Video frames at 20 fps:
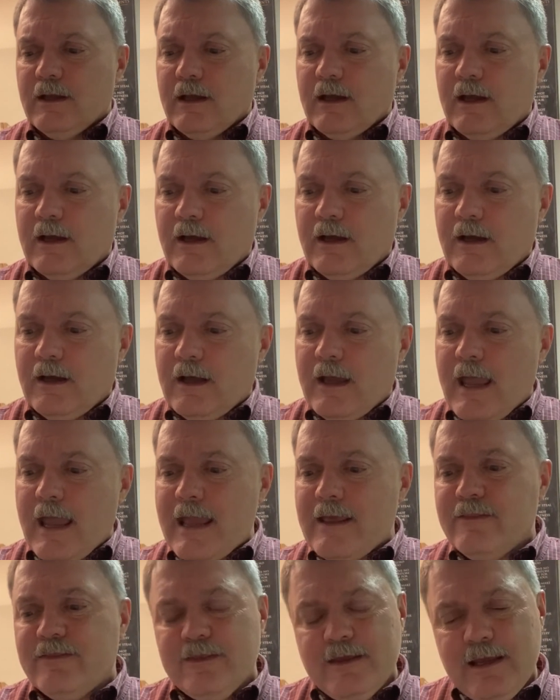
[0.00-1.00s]

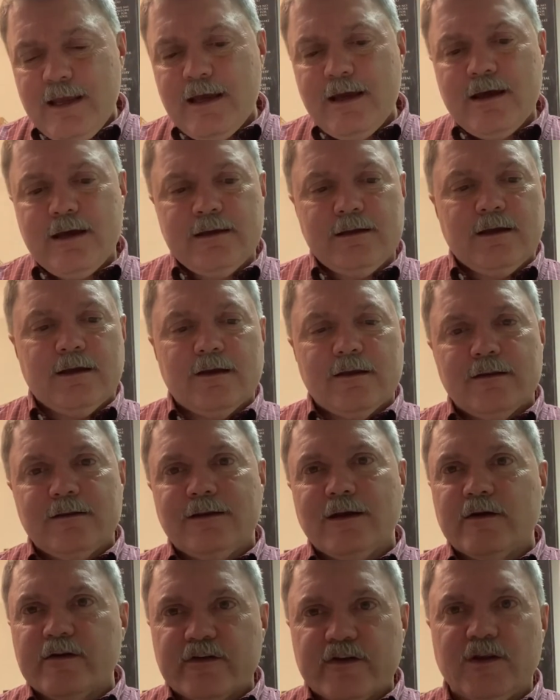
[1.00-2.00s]
And then
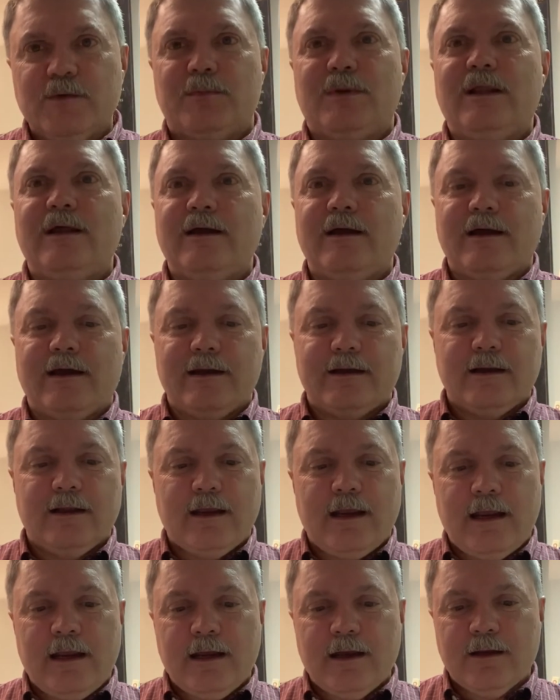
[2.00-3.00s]
there's the blood.
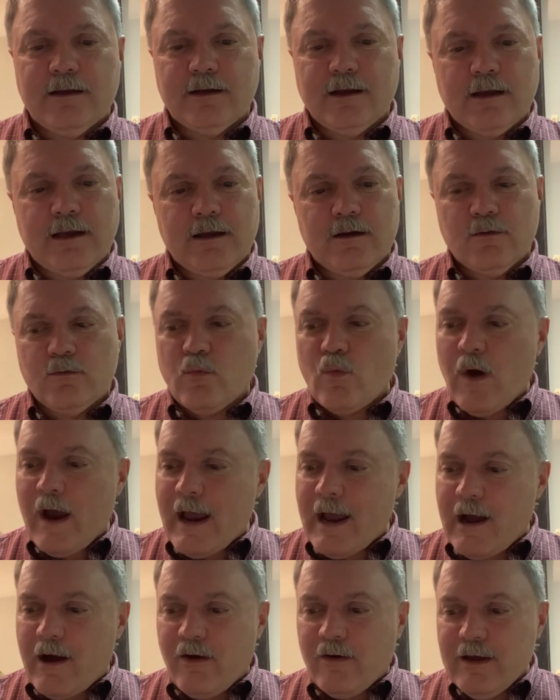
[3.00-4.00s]
And
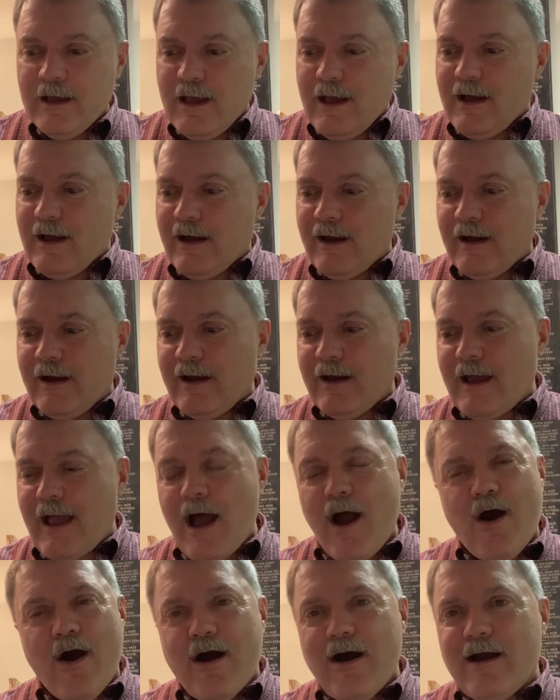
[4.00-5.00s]
wow,
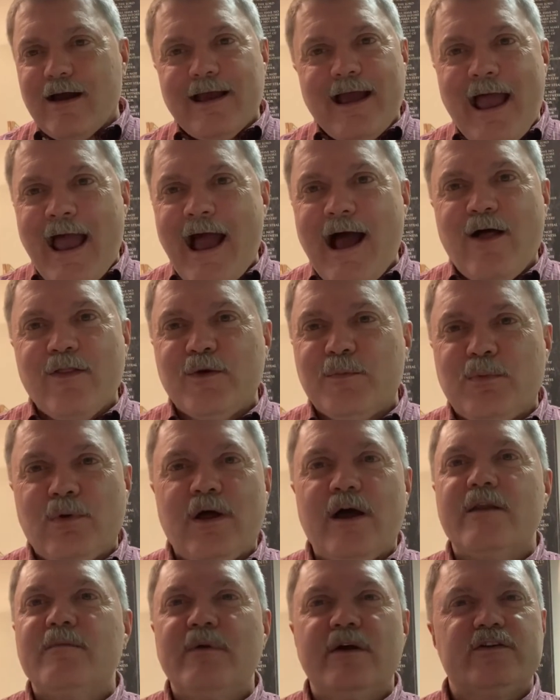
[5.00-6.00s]
how the
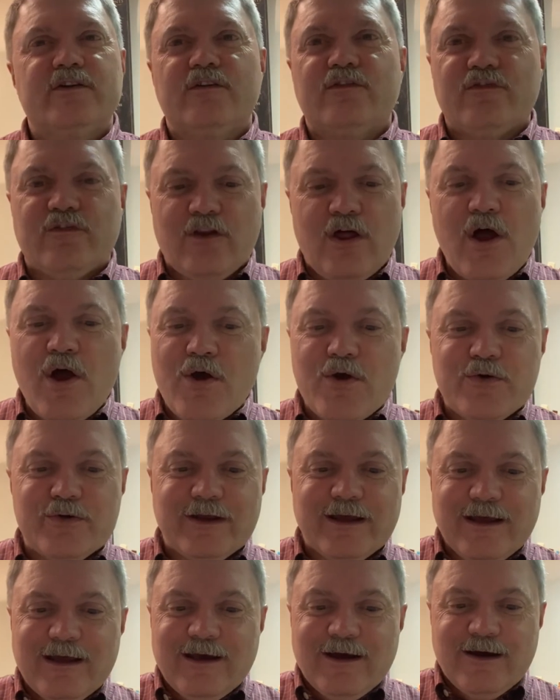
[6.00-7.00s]
blood must have
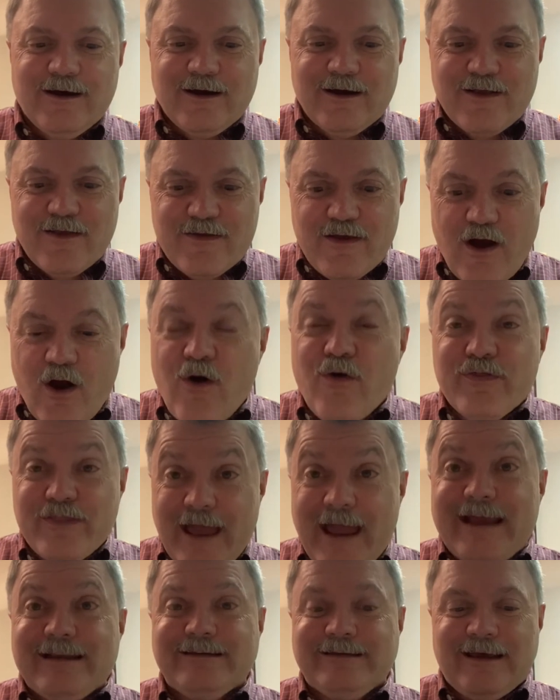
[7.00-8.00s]
flowed on
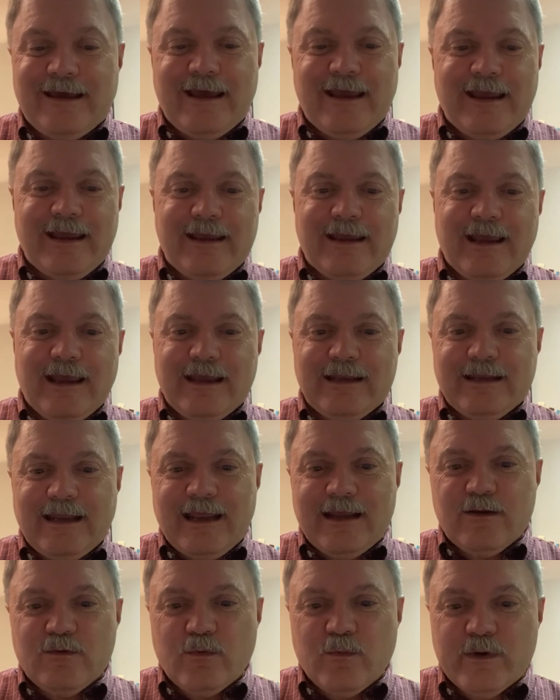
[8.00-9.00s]
that day.
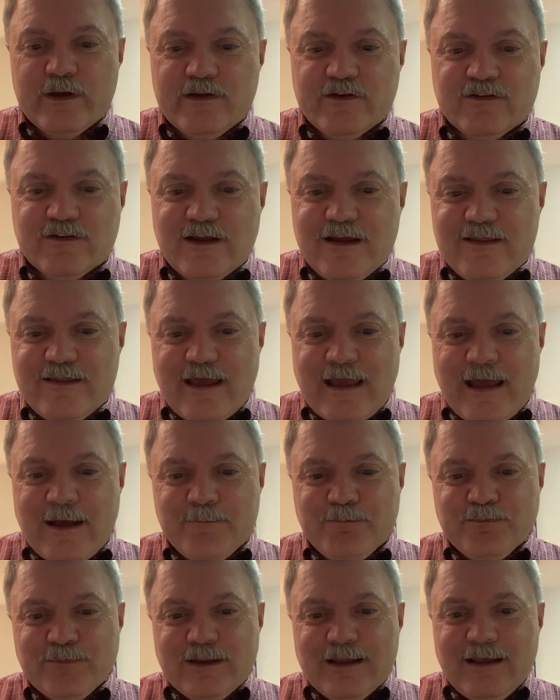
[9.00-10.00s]
And we see
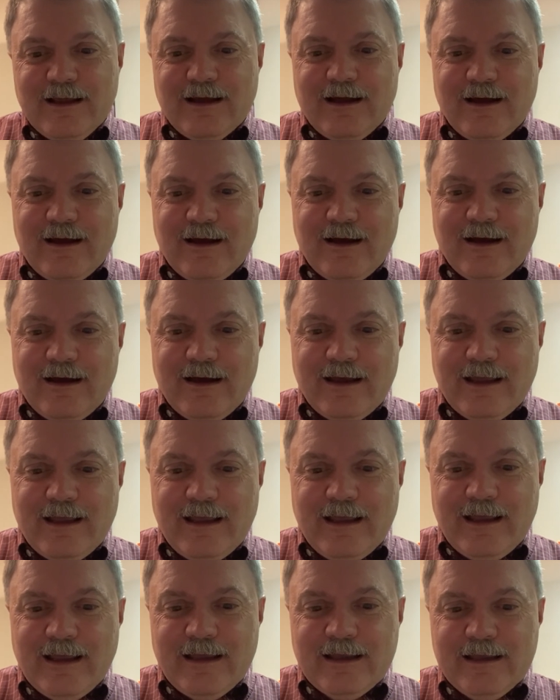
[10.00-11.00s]
that
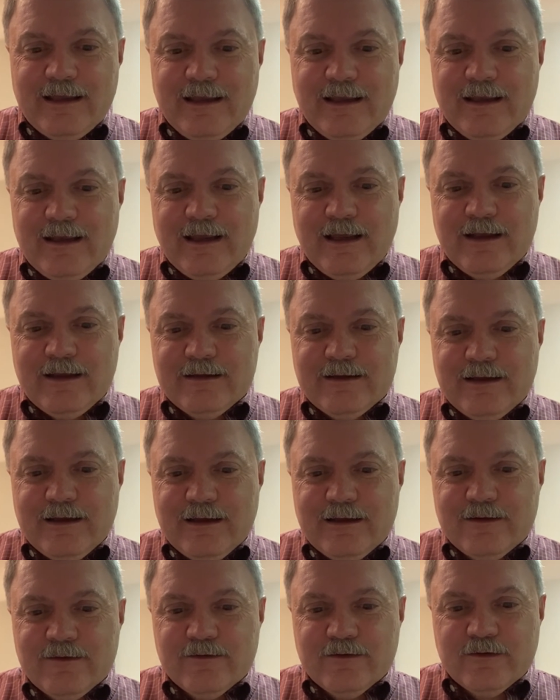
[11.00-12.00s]

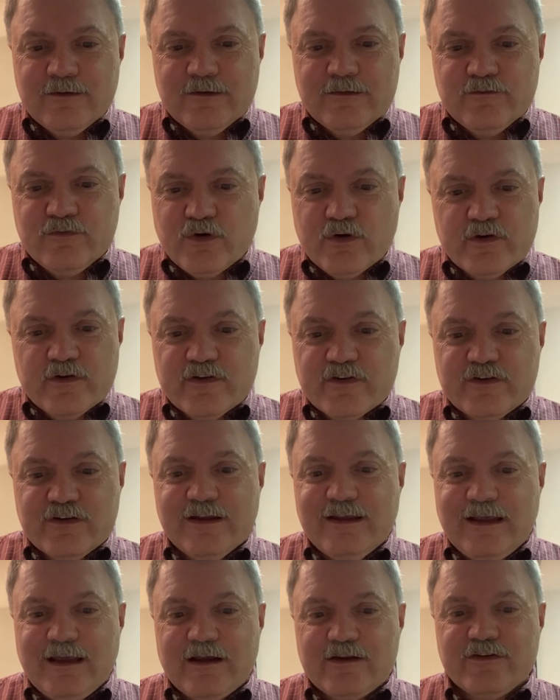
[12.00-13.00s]
in verse
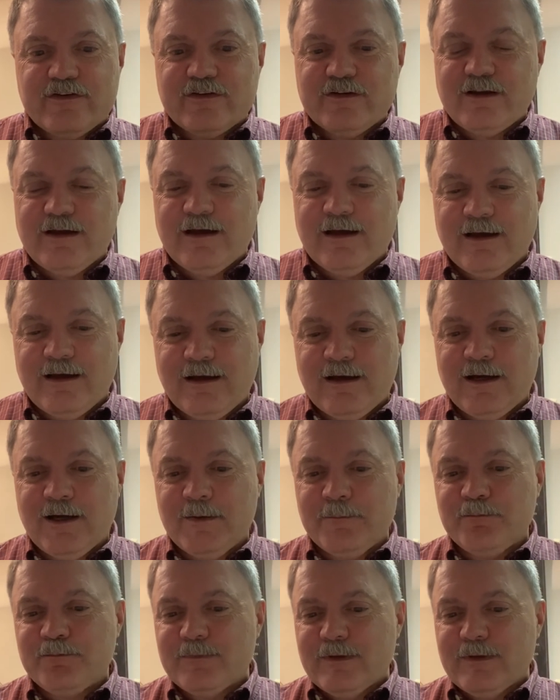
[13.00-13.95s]
6. So